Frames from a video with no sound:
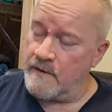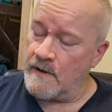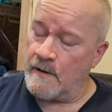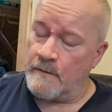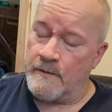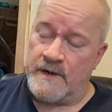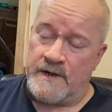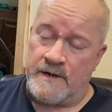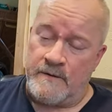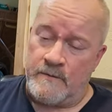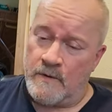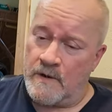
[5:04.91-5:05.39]

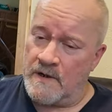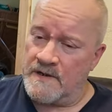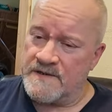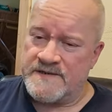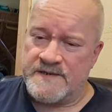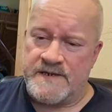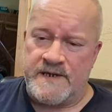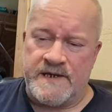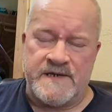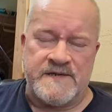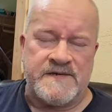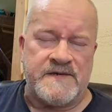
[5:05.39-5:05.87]
I mean, it
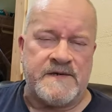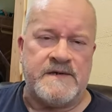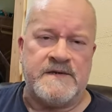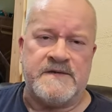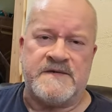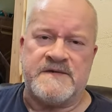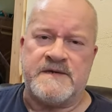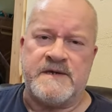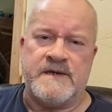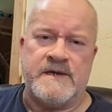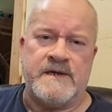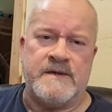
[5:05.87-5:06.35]
wasn't easy
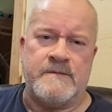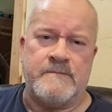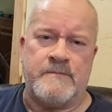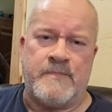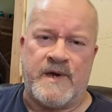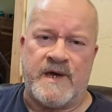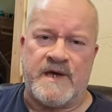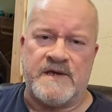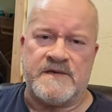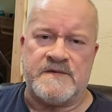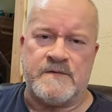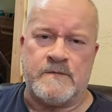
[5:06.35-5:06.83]
to see him
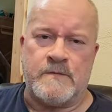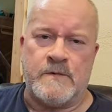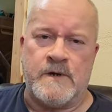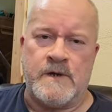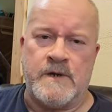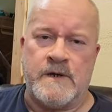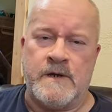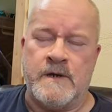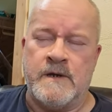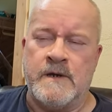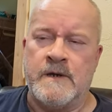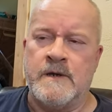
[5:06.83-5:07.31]
pass
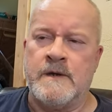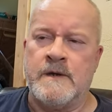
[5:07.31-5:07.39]
away,